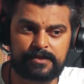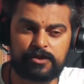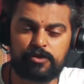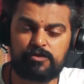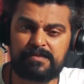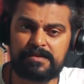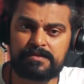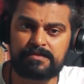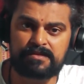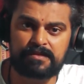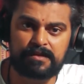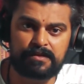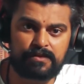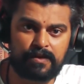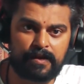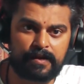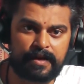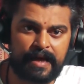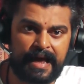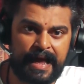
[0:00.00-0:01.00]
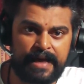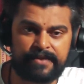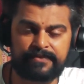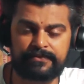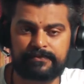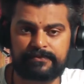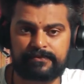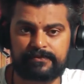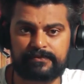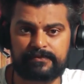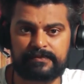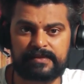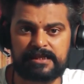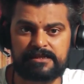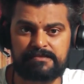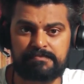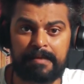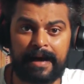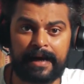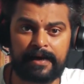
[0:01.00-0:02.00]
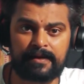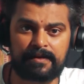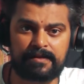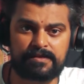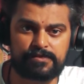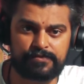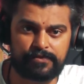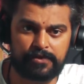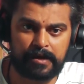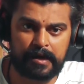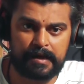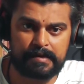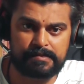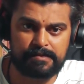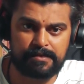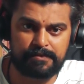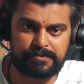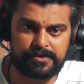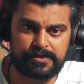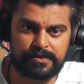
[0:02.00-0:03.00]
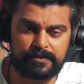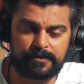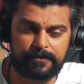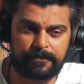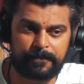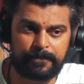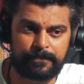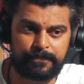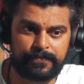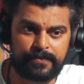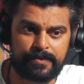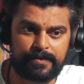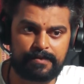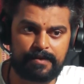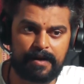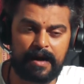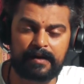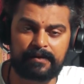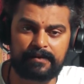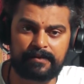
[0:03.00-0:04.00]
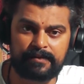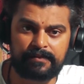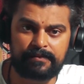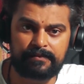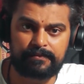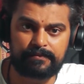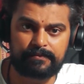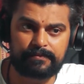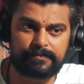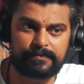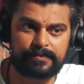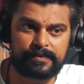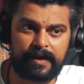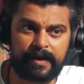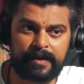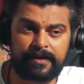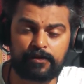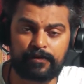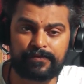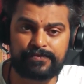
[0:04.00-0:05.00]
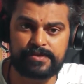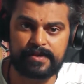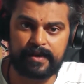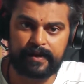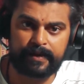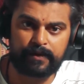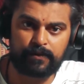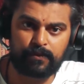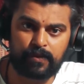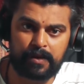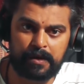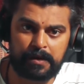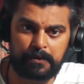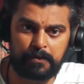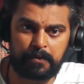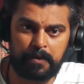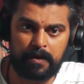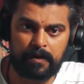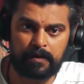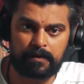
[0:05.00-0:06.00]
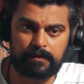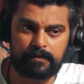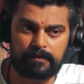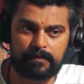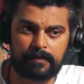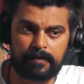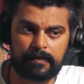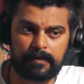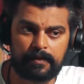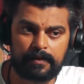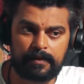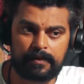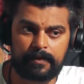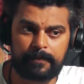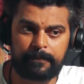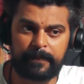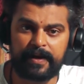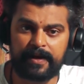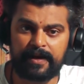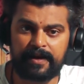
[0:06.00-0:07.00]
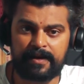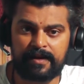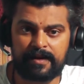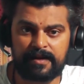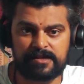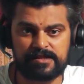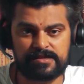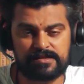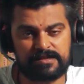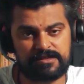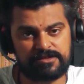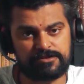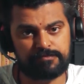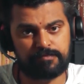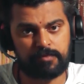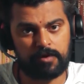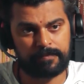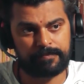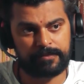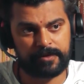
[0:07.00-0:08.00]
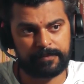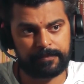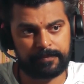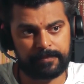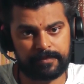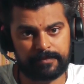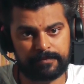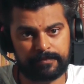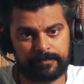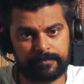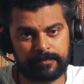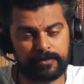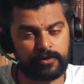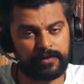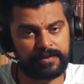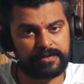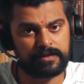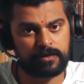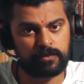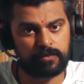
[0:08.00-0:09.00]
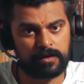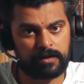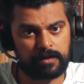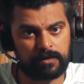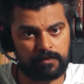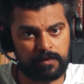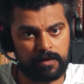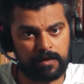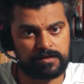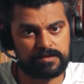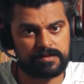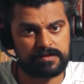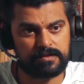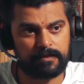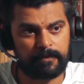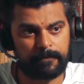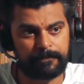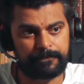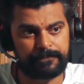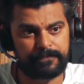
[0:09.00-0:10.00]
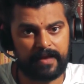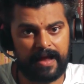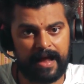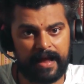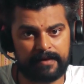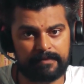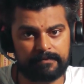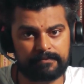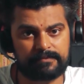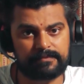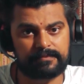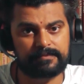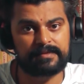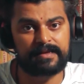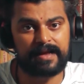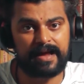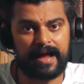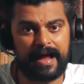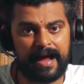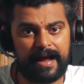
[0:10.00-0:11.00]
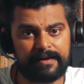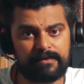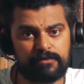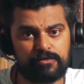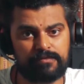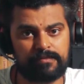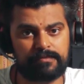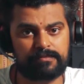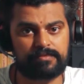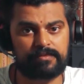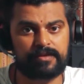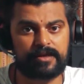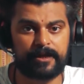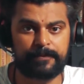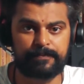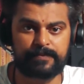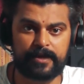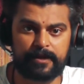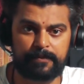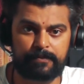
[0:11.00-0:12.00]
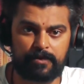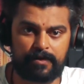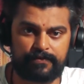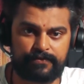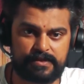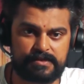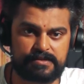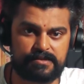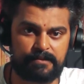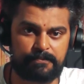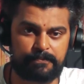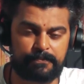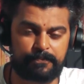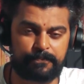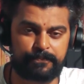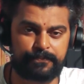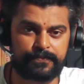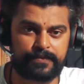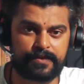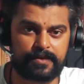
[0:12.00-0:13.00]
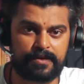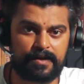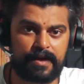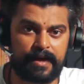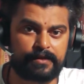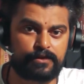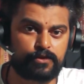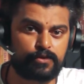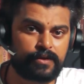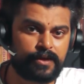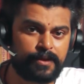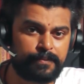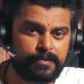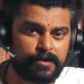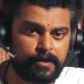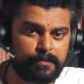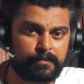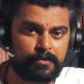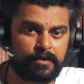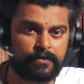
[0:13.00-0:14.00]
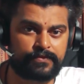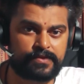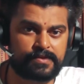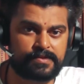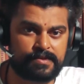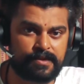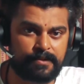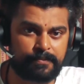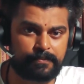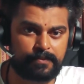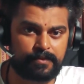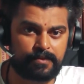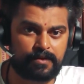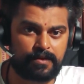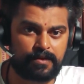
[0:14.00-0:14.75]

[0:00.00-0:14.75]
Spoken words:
Humans did not have this madness for consumption until the end of Second World War. Many industries popped up during the World Wars and they had to keep their profits up. And to keep their profits up,